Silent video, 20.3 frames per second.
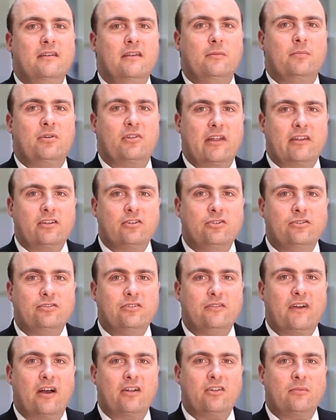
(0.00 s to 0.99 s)
Political
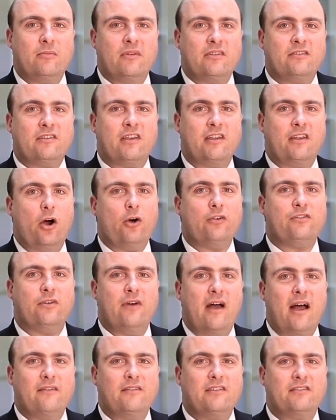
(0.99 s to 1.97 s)
developments can also
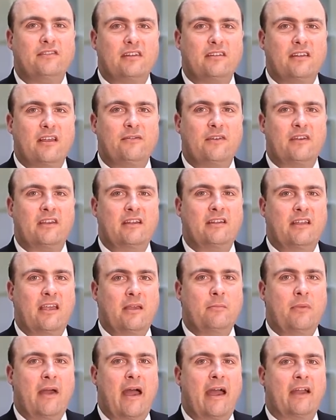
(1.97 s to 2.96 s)
have a significant
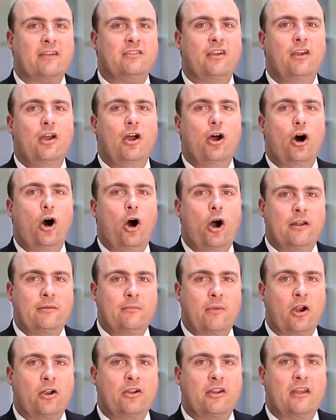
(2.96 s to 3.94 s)
impact on
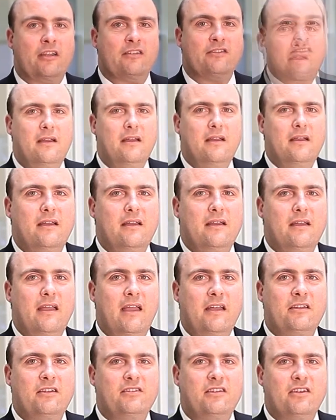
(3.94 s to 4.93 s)
markets.
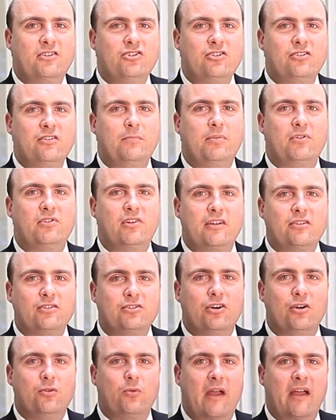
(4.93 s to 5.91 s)
In addition to
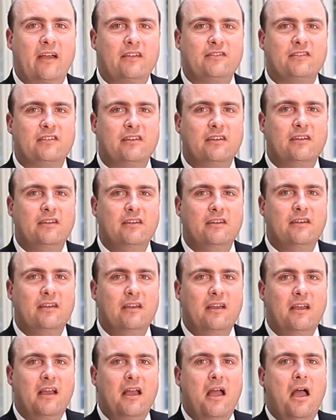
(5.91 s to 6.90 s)
political risk,
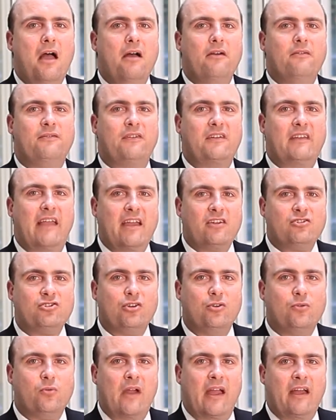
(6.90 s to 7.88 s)

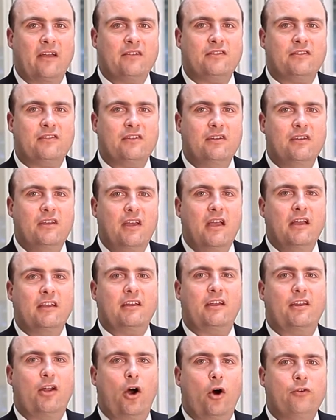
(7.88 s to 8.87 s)
financial risk
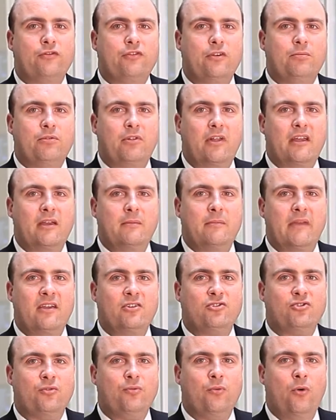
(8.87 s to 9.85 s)
can also play a
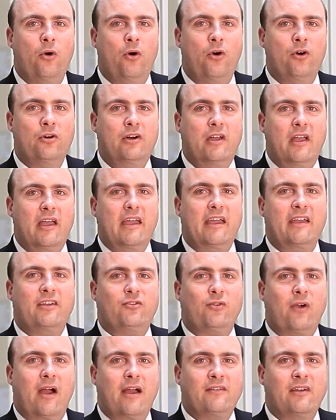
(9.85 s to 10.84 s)
major role in
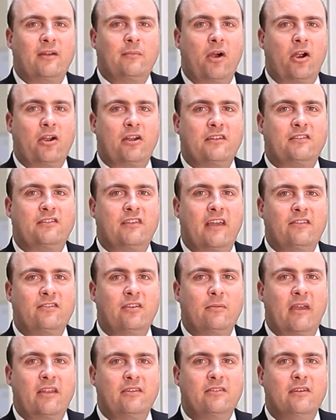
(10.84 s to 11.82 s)
driving market
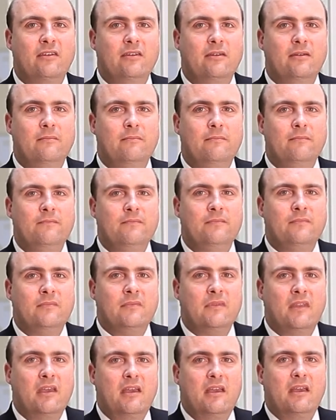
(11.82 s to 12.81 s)
sentiment.
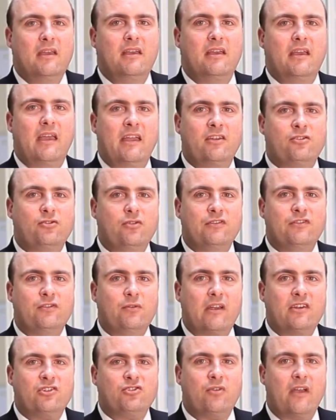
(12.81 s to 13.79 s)
Interest
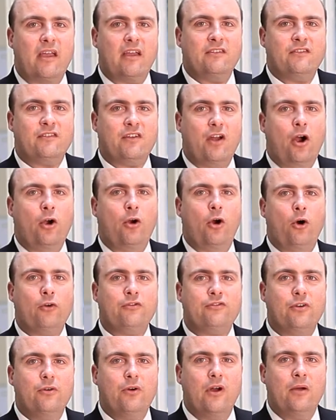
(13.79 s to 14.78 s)
rate trends are
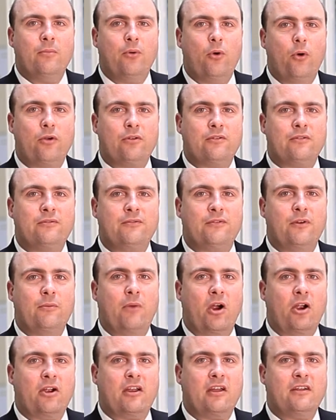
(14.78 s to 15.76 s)
also important for
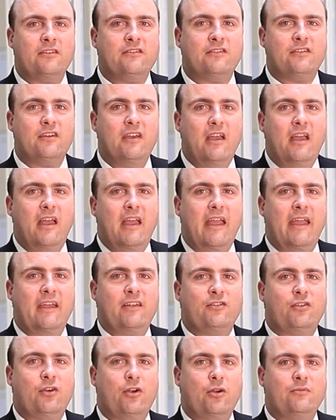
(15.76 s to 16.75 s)
markets
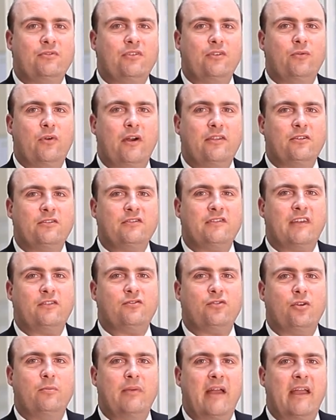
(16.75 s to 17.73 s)
in terms of whether
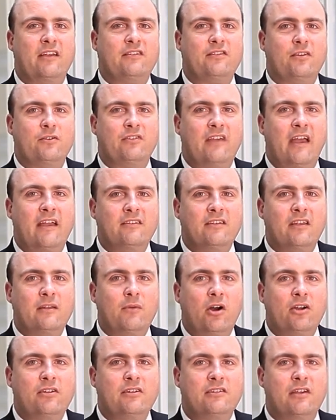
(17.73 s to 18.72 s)
central banks are tightening
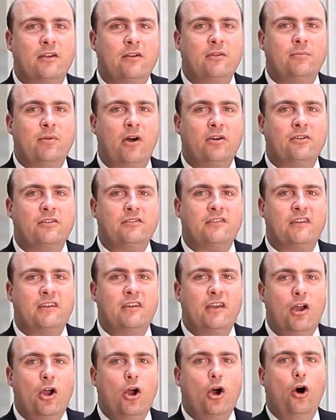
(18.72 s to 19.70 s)
monetary policy
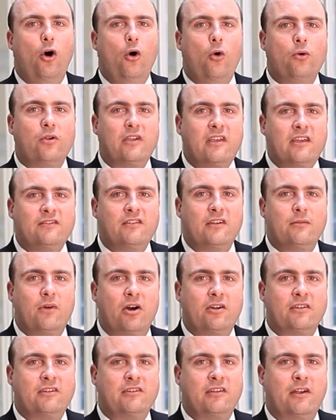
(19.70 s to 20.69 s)
or easing
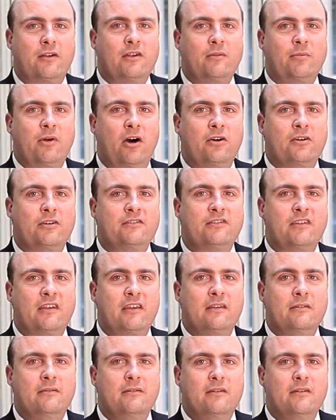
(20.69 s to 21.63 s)
monetary policy.